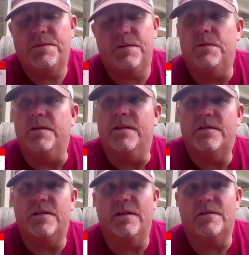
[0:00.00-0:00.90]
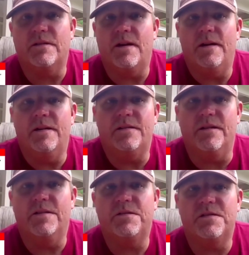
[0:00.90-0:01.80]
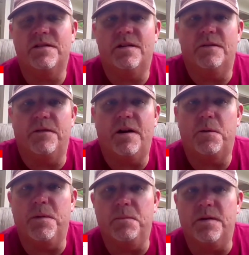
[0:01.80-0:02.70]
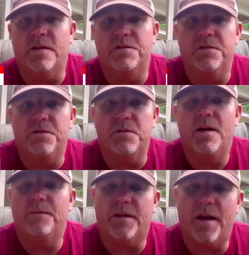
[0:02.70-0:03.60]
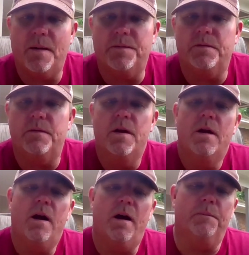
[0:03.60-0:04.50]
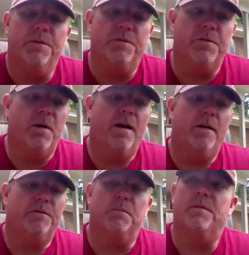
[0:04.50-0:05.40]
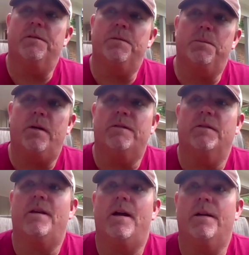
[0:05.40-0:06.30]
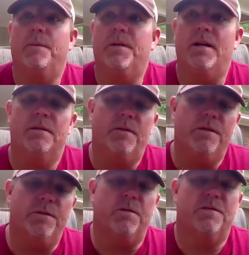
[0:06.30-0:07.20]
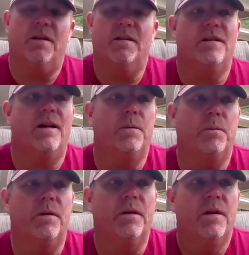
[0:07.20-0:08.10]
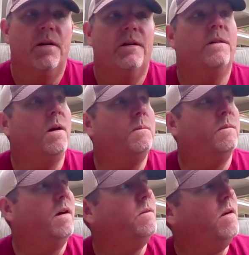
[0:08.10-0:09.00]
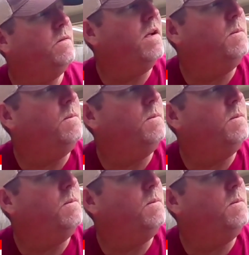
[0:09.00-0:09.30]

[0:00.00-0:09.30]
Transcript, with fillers: absolutely. It's, it's, uh, it's an interesting environment because you do have the capital. Um, you do have some different parts of town. I mean, I live on the north side of town where, you know, I'm, I've, I've